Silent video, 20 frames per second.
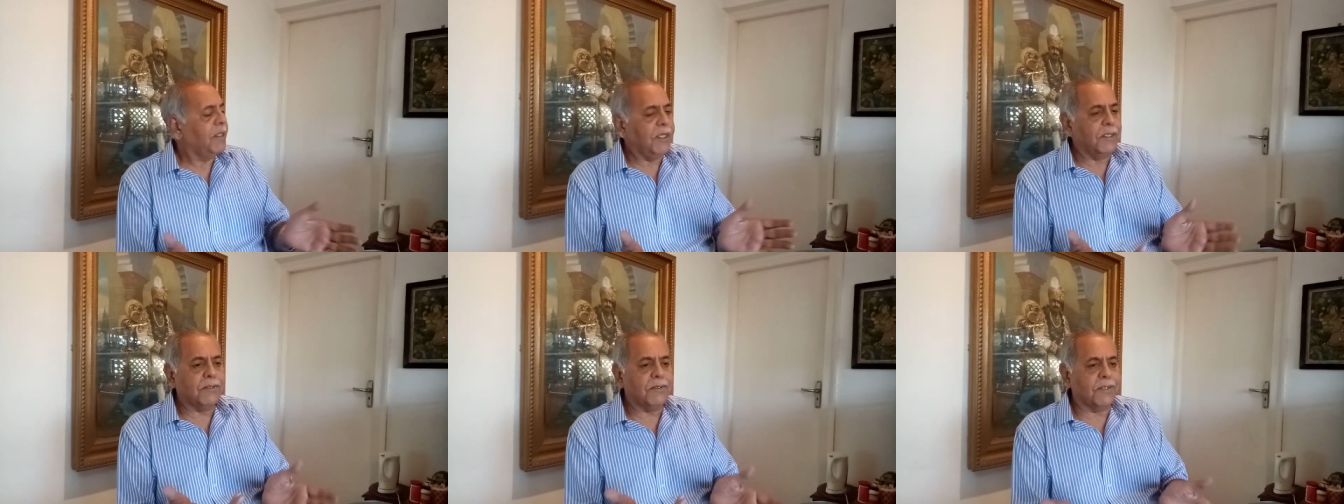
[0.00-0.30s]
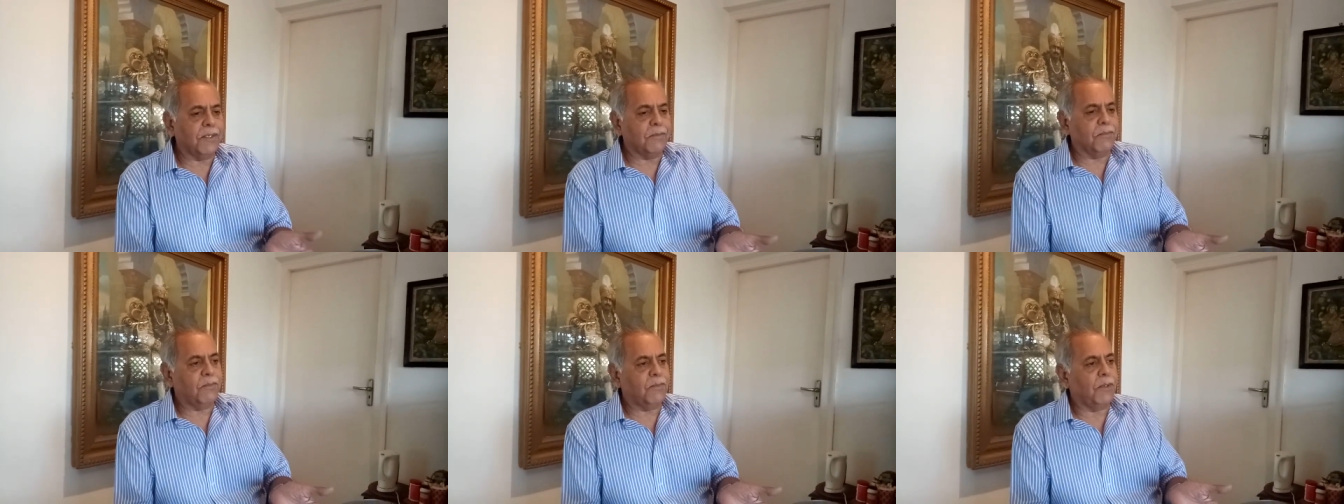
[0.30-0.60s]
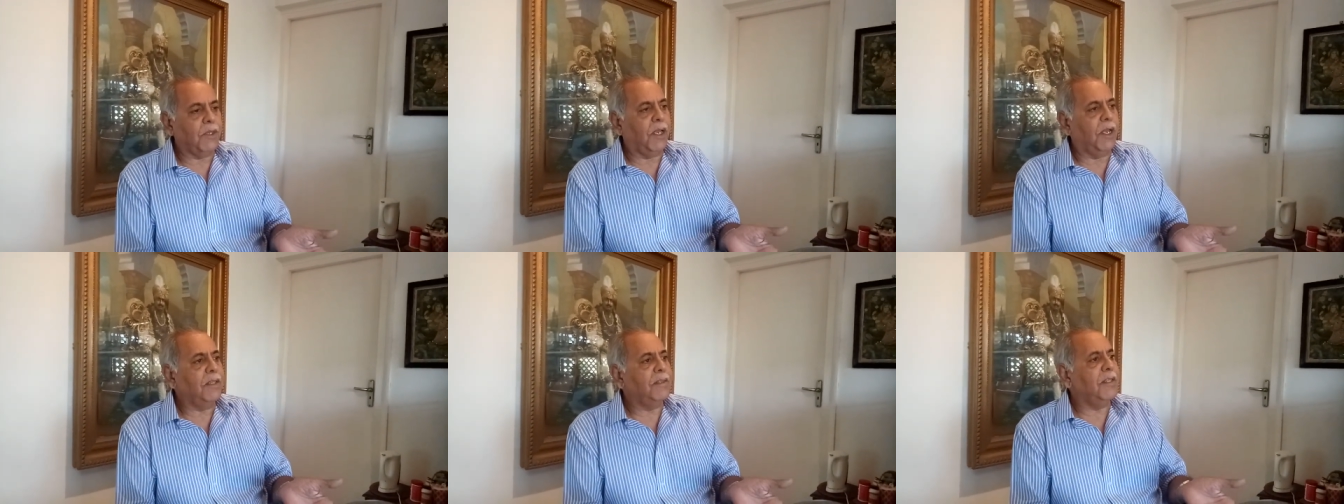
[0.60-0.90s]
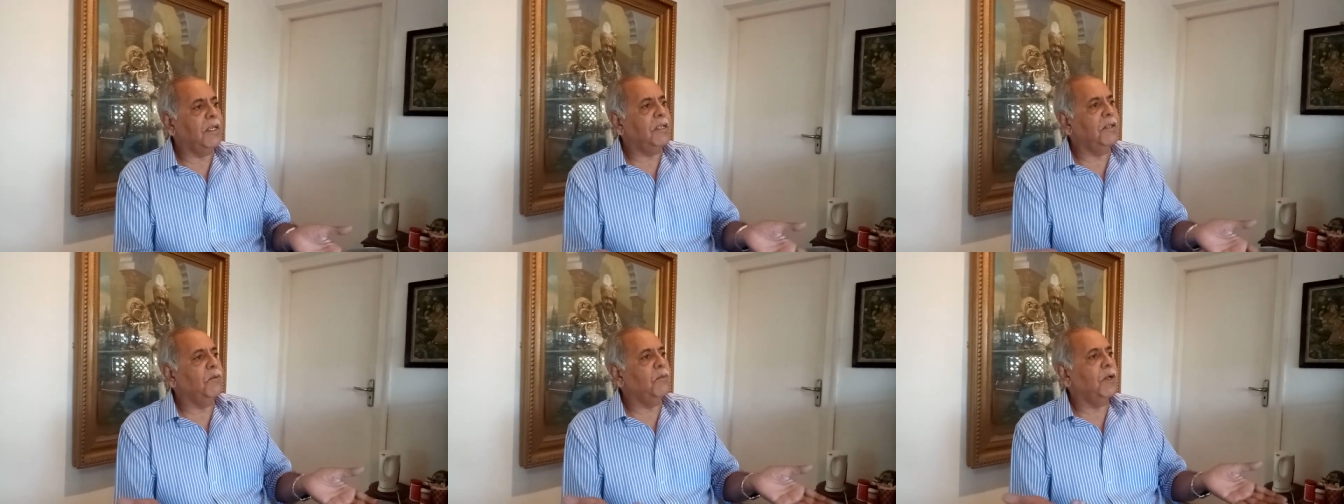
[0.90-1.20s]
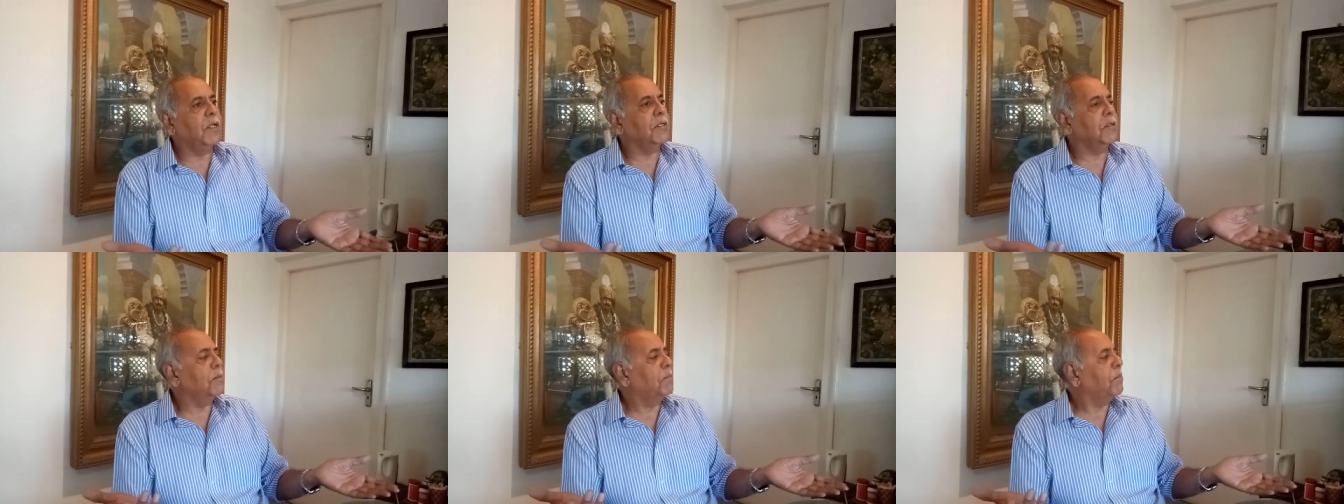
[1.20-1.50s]
He had some, and then he
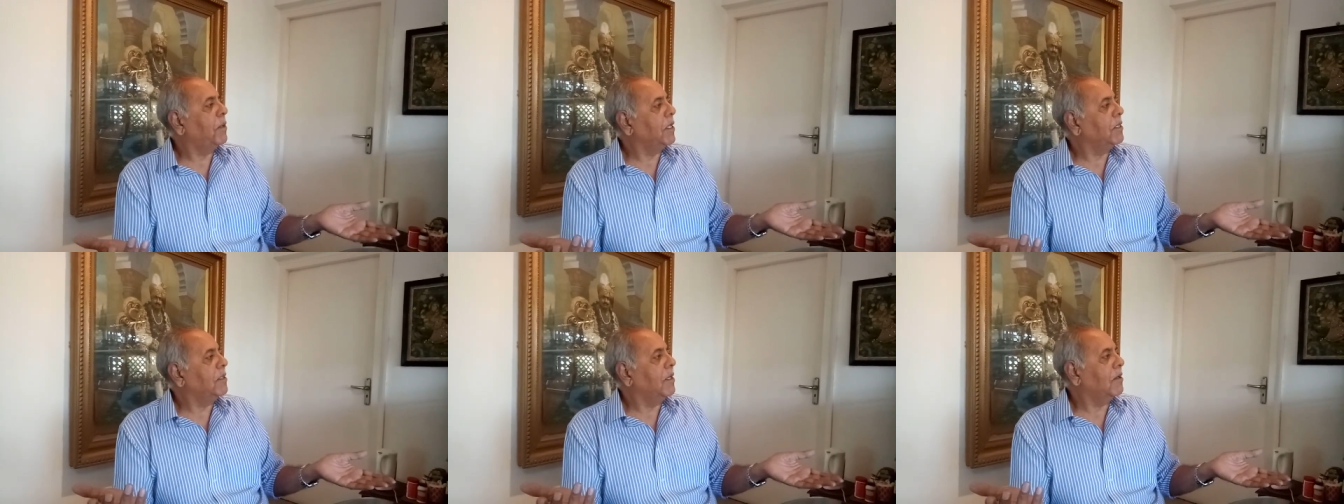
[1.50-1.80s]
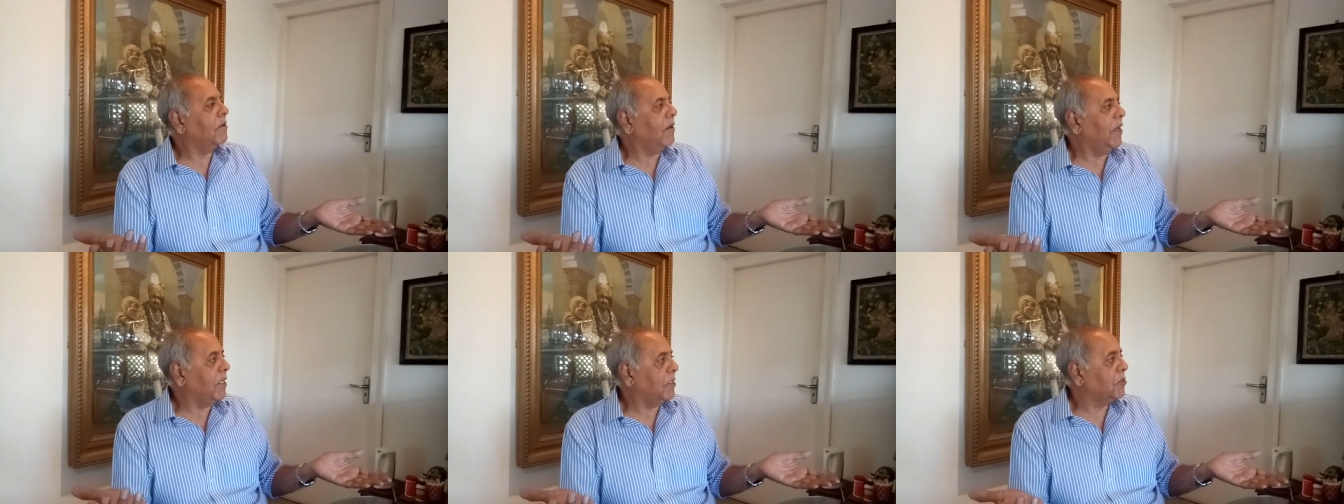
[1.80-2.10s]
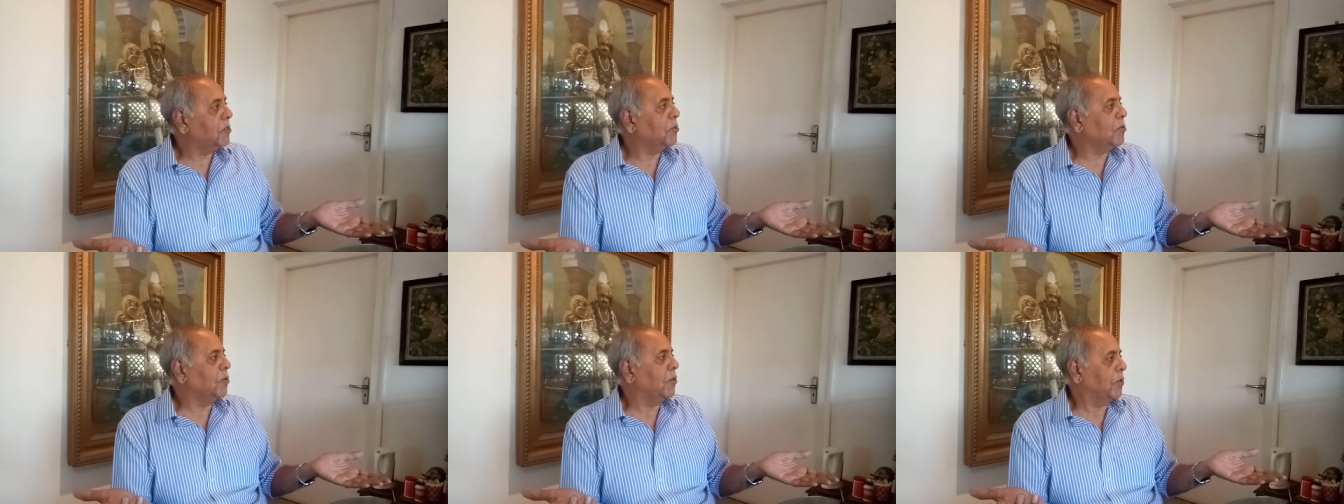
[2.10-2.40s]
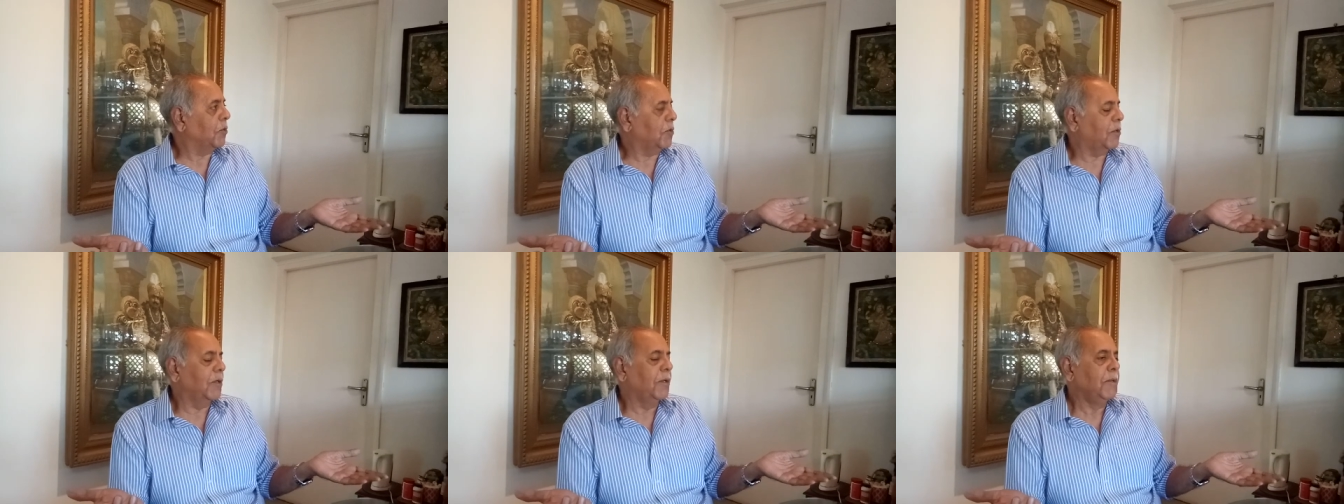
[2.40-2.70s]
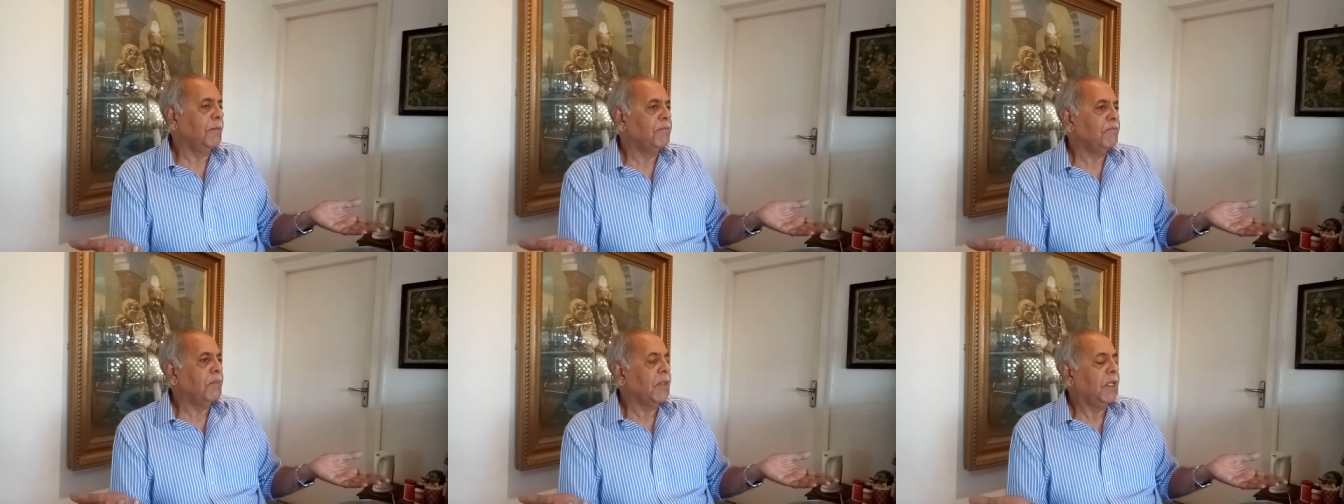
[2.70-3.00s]
went and played that rash. Bad short, yeah.